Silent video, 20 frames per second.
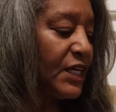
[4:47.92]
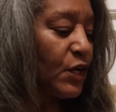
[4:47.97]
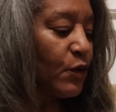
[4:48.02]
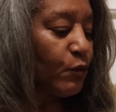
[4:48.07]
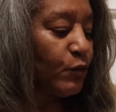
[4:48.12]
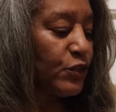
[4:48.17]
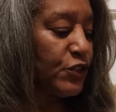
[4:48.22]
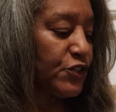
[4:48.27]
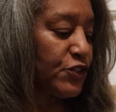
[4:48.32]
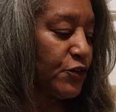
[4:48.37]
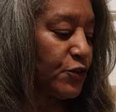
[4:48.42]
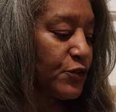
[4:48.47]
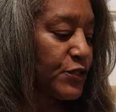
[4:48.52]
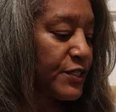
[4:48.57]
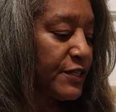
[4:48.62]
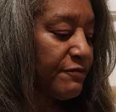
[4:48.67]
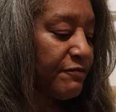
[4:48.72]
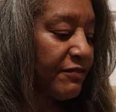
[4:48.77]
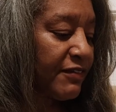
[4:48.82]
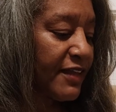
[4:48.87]
When
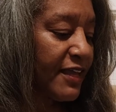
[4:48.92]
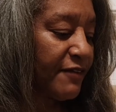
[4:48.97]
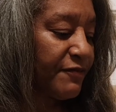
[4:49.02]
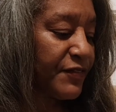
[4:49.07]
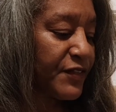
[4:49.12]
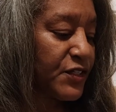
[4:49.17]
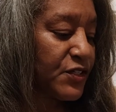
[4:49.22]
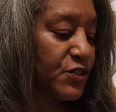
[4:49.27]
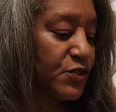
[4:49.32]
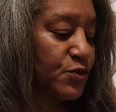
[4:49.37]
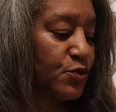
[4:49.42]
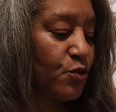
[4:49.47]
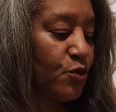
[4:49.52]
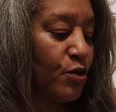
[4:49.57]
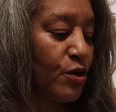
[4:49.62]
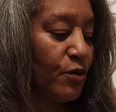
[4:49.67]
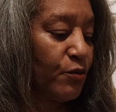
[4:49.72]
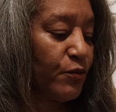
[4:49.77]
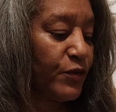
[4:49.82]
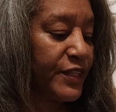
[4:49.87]
Joseph left the
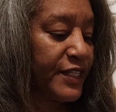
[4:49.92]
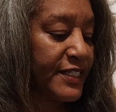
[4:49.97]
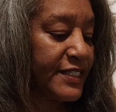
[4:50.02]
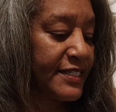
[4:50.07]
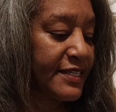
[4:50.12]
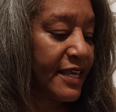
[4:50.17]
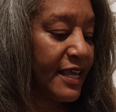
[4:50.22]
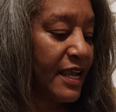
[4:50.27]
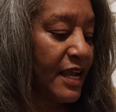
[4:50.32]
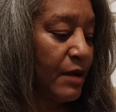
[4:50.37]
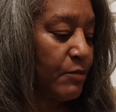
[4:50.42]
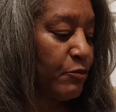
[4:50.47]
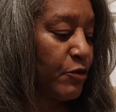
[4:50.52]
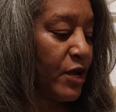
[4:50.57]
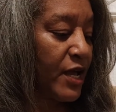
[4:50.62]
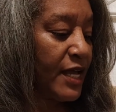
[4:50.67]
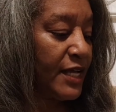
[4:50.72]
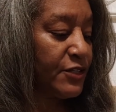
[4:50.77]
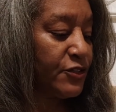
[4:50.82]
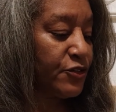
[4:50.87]
store with his
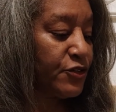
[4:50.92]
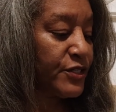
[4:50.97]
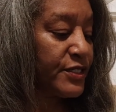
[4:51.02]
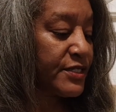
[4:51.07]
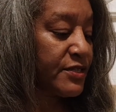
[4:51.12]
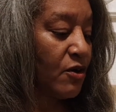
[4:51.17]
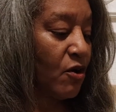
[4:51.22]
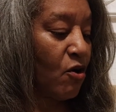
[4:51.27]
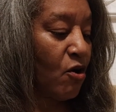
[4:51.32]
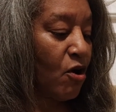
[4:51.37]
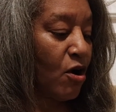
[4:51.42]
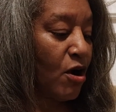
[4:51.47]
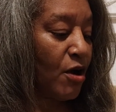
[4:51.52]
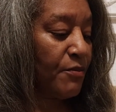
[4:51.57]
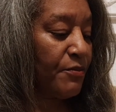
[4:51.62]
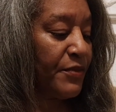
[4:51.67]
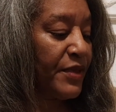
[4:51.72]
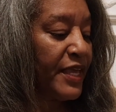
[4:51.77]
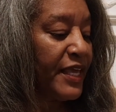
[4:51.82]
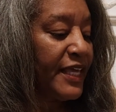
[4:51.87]
camera under his
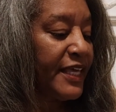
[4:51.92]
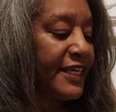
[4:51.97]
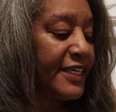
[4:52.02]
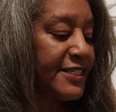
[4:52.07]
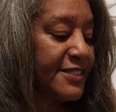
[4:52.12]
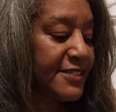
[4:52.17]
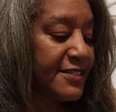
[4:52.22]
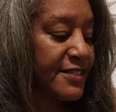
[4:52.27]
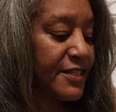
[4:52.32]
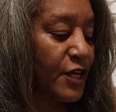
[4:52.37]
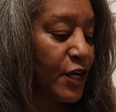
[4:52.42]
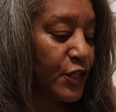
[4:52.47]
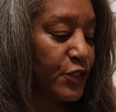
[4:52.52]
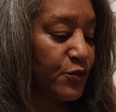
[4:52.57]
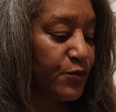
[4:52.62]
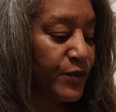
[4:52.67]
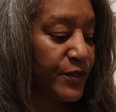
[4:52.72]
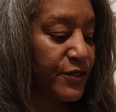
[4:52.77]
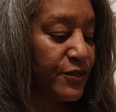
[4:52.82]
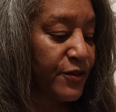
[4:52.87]
arm, his thoughts
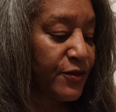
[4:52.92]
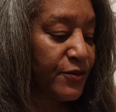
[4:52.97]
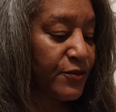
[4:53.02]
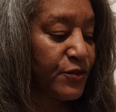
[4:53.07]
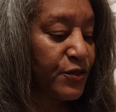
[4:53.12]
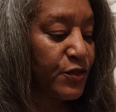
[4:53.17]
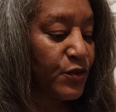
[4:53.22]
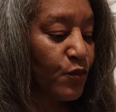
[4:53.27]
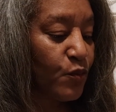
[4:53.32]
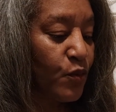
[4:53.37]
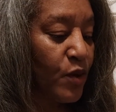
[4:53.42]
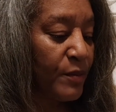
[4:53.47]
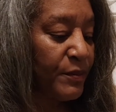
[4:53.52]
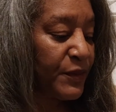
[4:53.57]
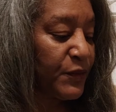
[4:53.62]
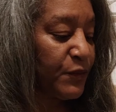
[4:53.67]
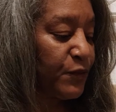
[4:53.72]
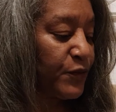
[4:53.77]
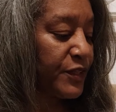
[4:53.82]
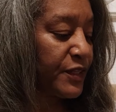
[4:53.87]
returned to the
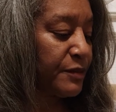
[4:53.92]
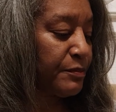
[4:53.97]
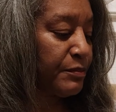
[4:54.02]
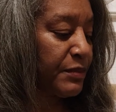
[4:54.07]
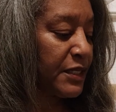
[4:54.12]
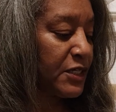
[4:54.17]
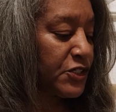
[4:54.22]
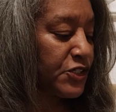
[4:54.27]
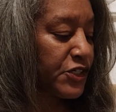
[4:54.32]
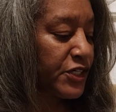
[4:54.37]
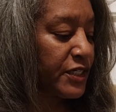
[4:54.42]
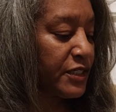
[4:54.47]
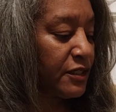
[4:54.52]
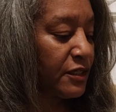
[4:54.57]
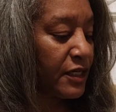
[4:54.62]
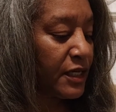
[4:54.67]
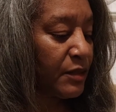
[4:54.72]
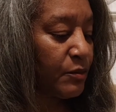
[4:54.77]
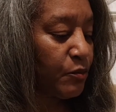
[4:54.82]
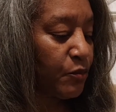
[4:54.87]
woman with the
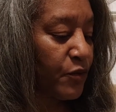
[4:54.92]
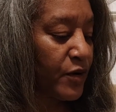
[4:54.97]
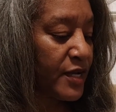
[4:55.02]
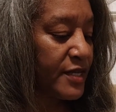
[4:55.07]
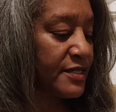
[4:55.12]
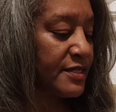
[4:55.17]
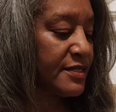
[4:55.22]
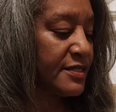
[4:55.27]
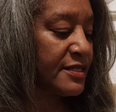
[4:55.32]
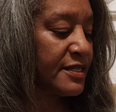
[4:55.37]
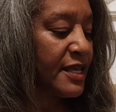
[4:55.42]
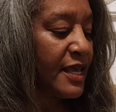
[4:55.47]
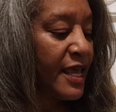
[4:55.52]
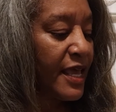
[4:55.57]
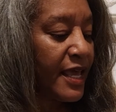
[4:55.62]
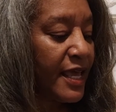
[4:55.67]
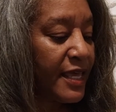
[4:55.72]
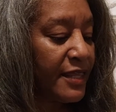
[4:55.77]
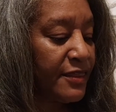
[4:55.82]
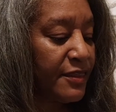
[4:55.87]
plushy-looking breasts
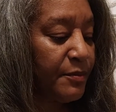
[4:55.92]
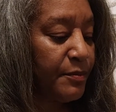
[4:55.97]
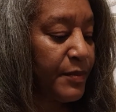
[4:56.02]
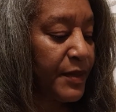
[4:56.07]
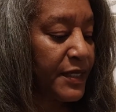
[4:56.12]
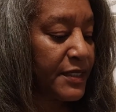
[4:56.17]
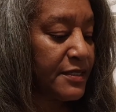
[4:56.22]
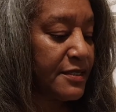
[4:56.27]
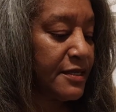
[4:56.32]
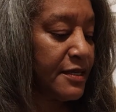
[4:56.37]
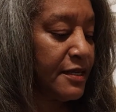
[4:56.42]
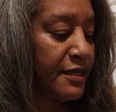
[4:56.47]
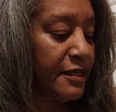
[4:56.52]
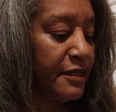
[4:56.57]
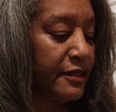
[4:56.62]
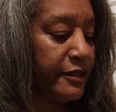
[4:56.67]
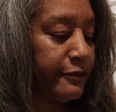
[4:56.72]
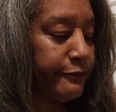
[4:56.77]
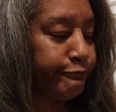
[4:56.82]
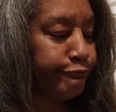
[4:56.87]
and the big
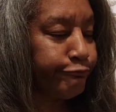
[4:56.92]
teeth.